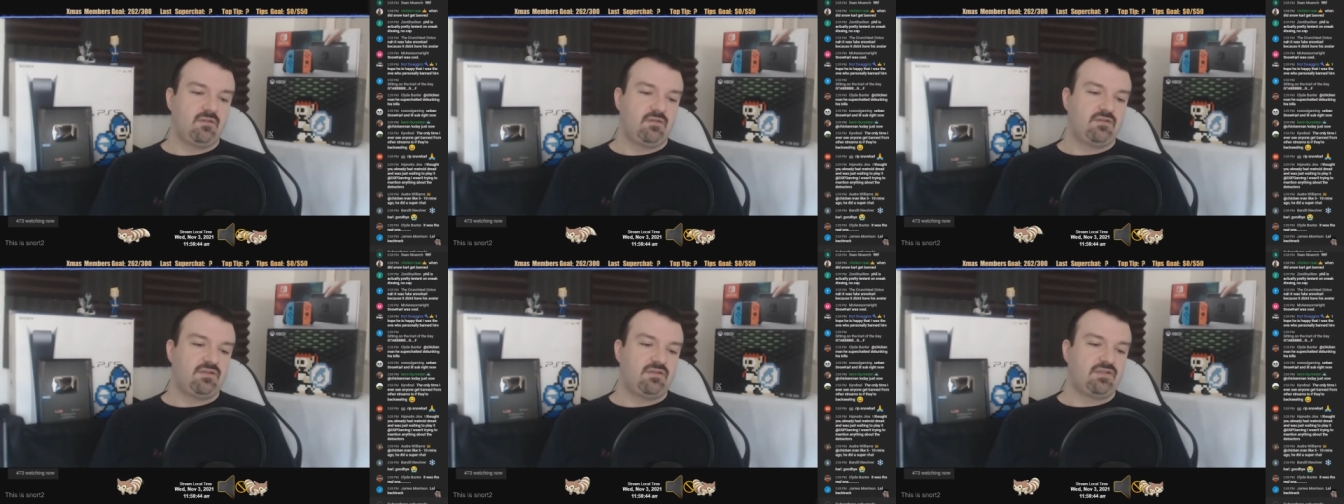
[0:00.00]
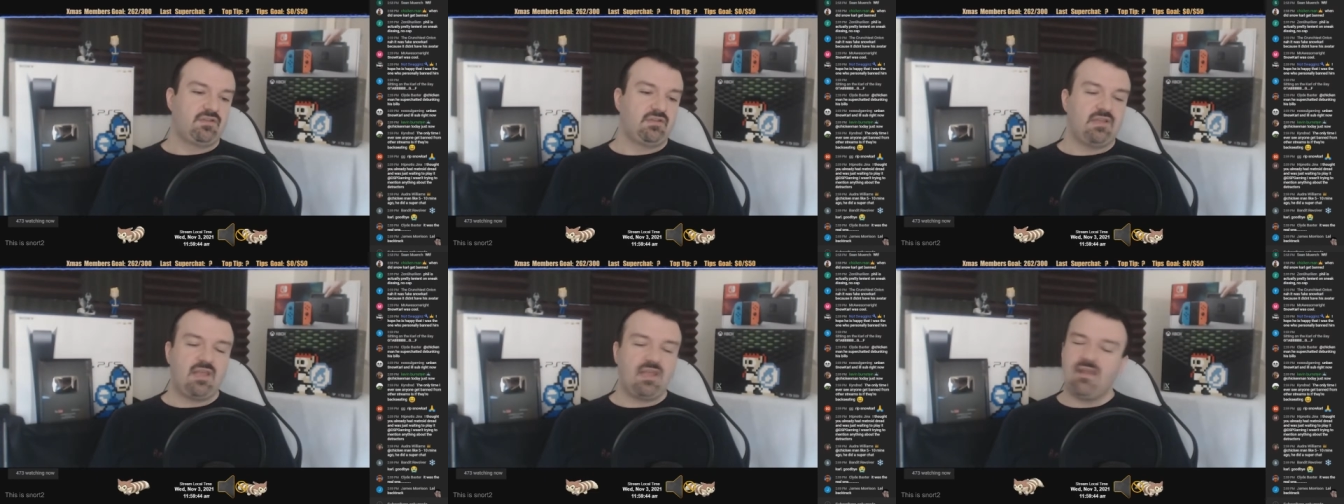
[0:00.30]

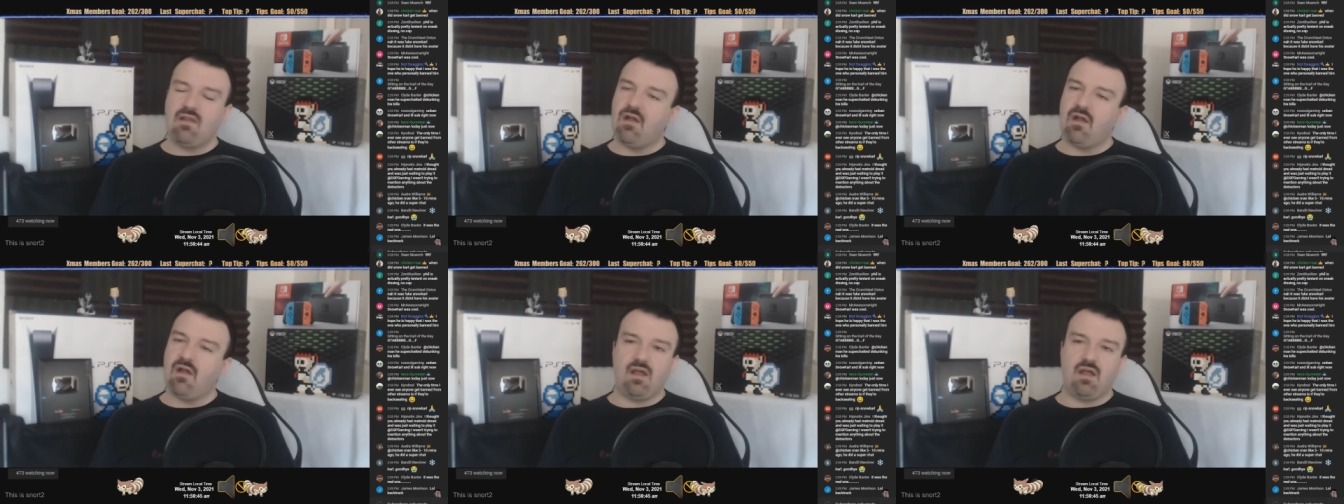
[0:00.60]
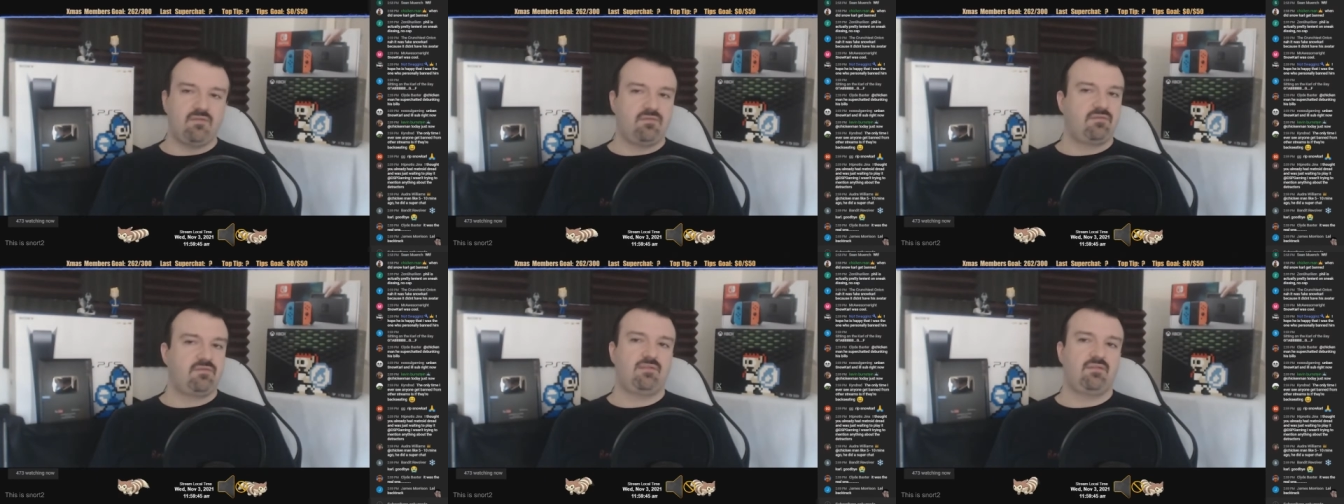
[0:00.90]
Just lay off.
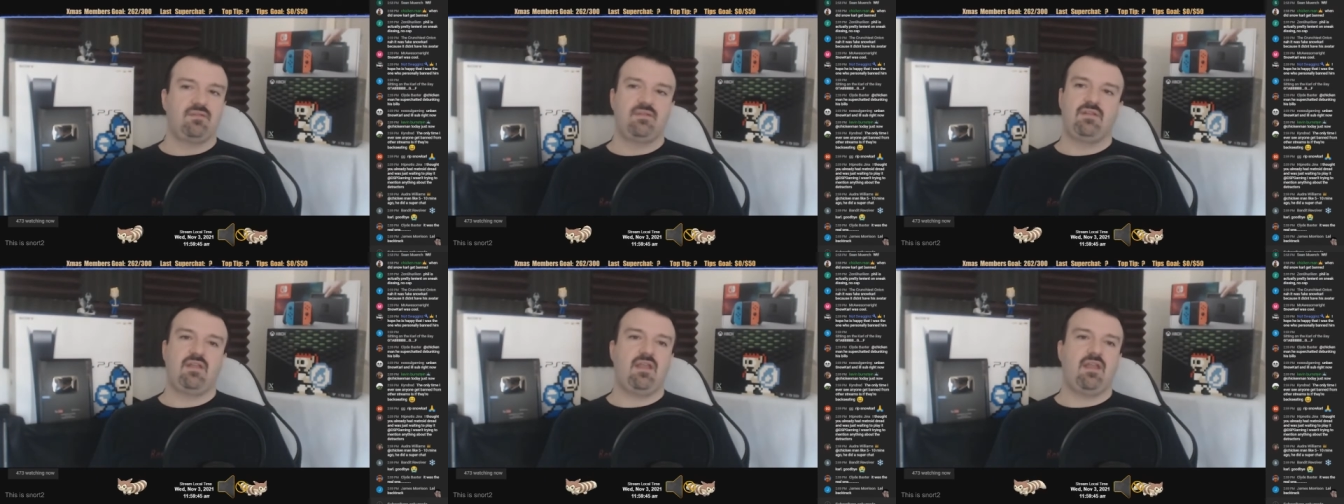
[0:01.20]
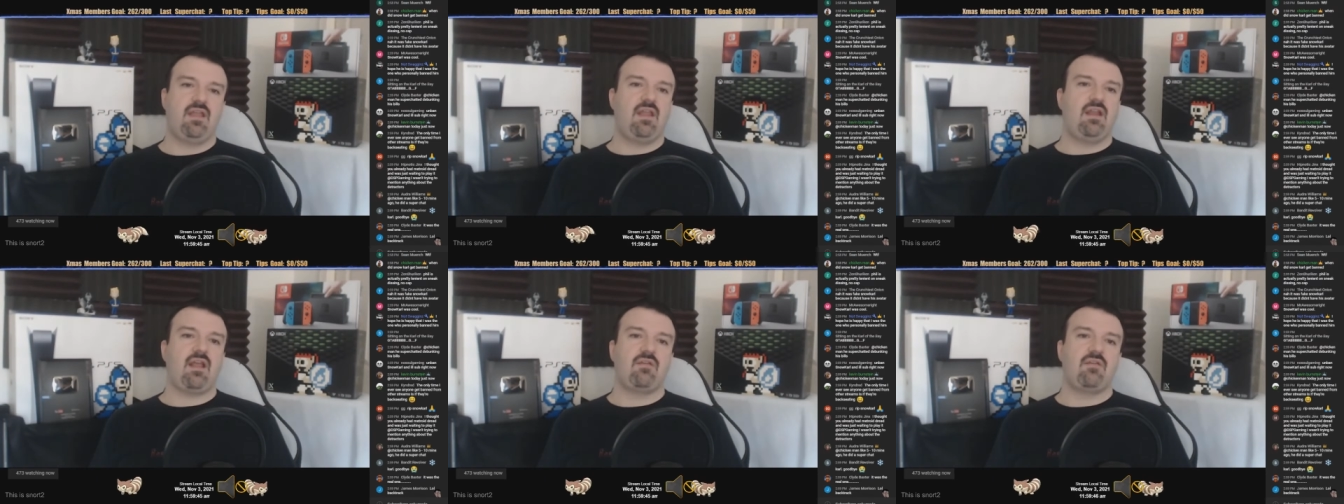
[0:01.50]

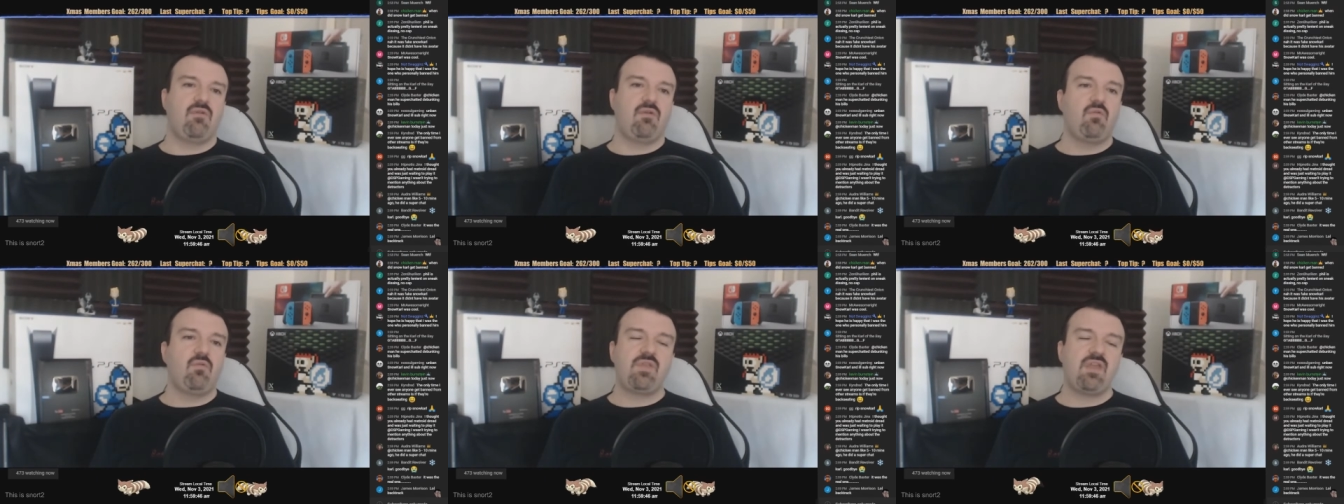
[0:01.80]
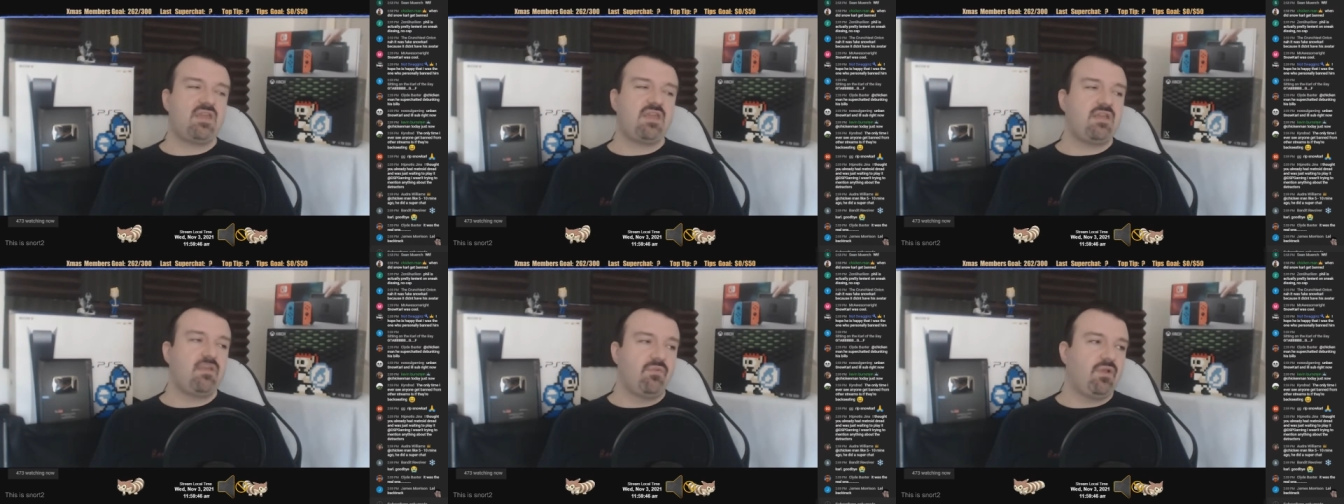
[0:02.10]
And I hope
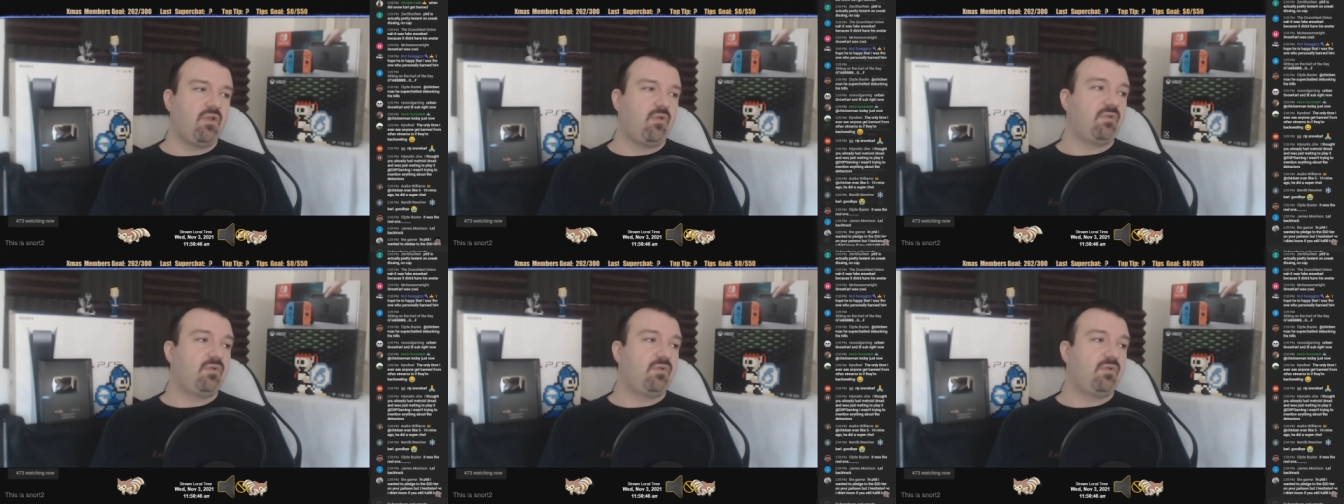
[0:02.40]
that he will,